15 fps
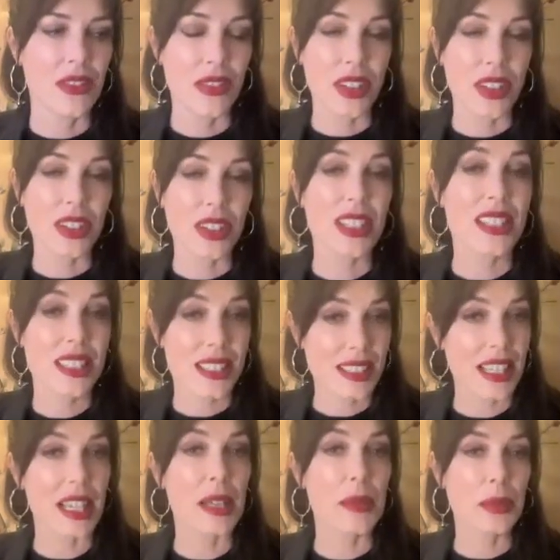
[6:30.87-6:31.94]

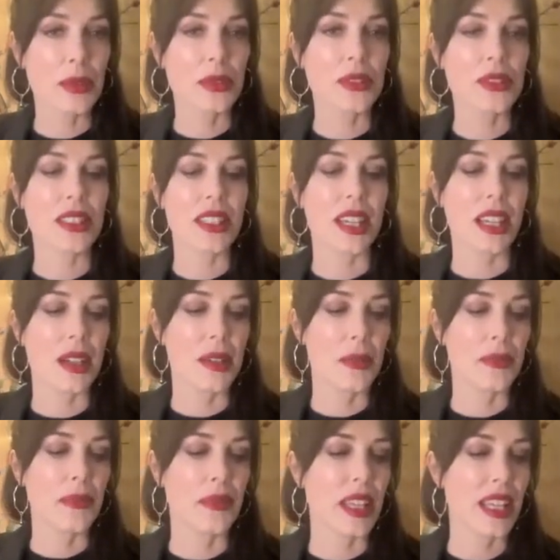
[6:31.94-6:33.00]
disabled
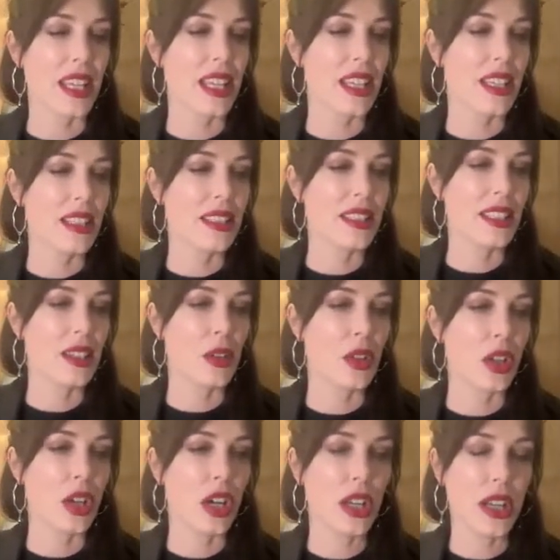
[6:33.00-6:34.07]
and
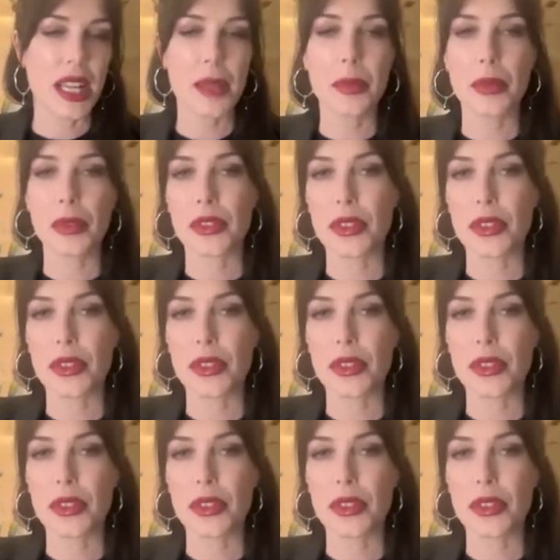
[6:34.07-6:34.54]
unable